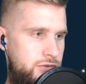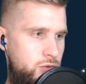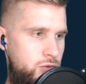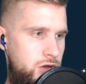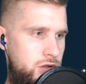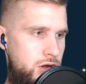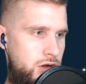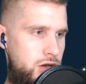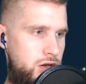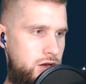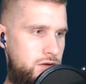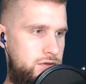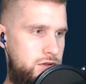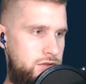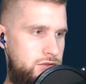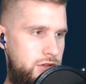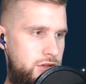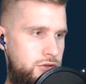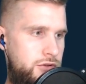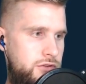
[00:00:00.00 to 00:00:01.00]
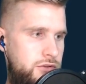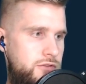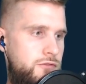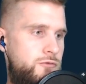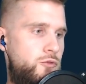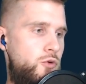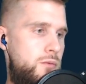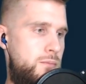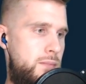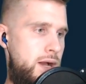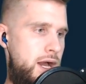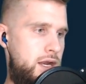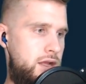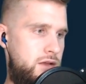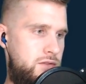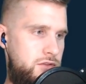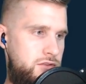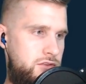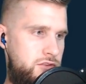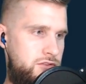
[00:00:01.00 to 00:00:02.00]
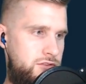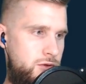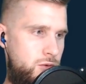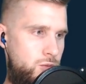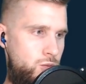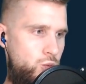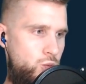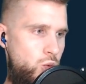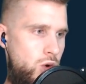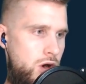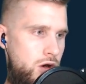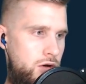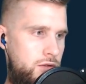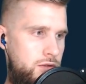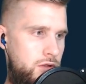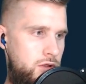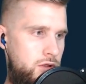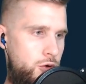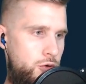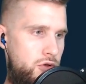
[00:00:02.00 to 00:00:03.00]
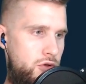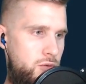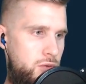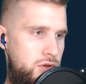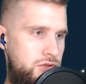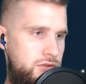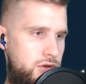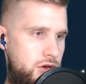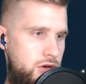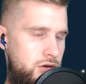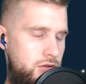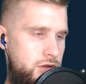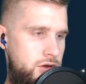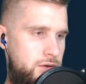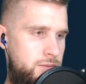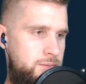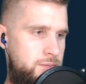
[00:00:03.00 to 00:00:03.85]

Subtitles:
Well, obviously, so Fortmatic, this is the wallet, the logo that we saw earlier.